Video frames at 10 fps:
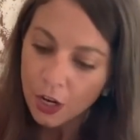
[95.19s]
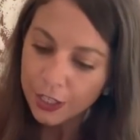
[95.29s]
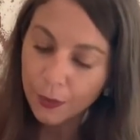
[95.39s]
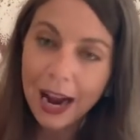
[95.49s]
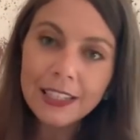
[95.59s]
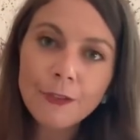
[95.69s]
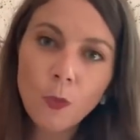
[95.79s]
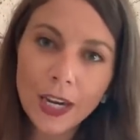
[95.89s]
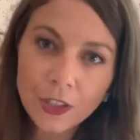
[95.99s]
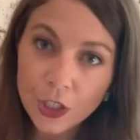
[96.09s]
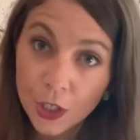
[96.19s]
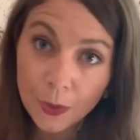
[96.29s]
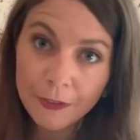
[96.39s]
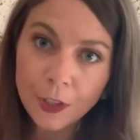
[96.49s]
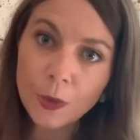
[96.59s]
So kind of where the
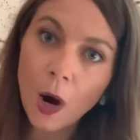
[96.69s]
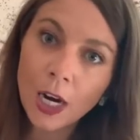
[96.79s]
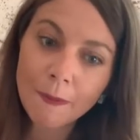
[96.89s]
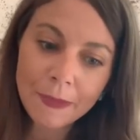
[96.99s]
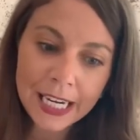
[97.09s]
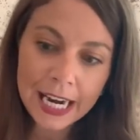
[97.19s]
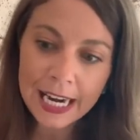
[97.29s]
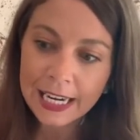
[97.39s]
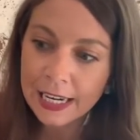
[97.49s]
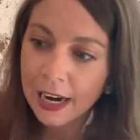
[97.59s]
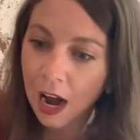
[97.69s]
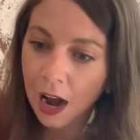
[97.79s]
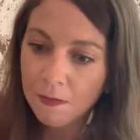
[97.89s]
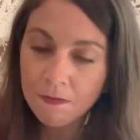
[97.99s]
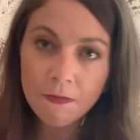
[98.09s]
two of you are meeting
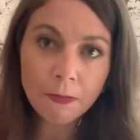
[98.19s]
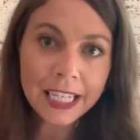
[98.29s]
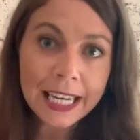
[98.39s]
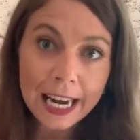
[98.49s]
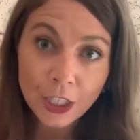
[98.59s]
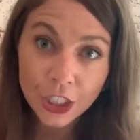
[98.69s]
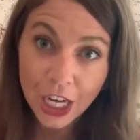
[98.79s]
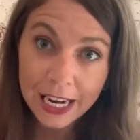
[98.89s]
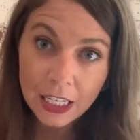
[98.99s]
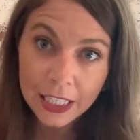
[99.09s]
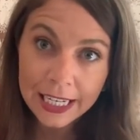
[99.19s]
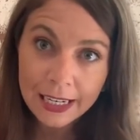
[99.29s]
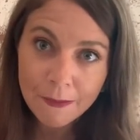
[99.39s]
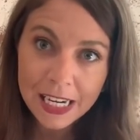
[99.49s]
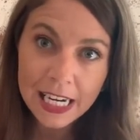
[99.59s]

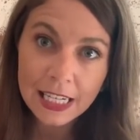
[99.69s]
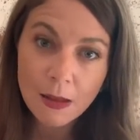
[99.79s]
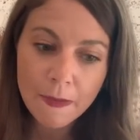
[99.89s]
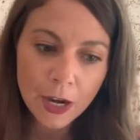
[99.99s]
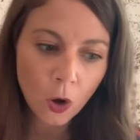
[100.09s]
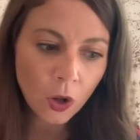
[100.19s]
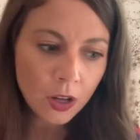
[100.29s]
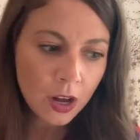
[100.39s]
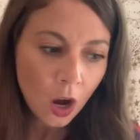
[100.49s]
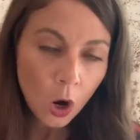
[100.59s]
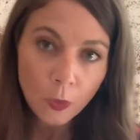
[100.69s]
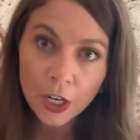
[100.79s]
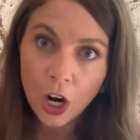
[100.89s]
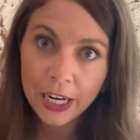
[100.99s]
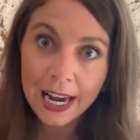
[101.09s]
energetically, meeting in the middle
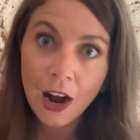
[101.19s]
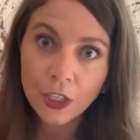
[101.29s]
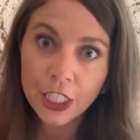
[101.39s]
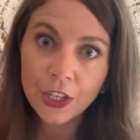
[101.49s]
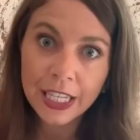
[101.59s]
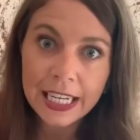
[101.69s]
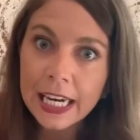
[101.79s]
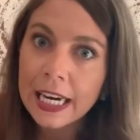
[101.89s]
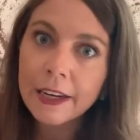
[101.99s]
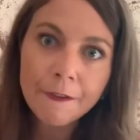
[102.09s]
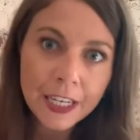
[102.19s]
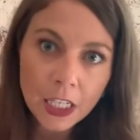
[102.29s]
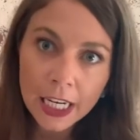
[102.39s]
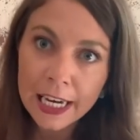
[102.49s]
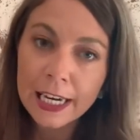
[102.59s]
regarding how you're thinking and
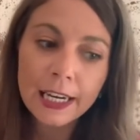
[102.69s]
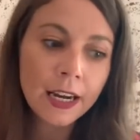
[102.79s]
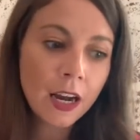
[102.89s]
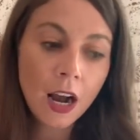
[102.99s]
feeling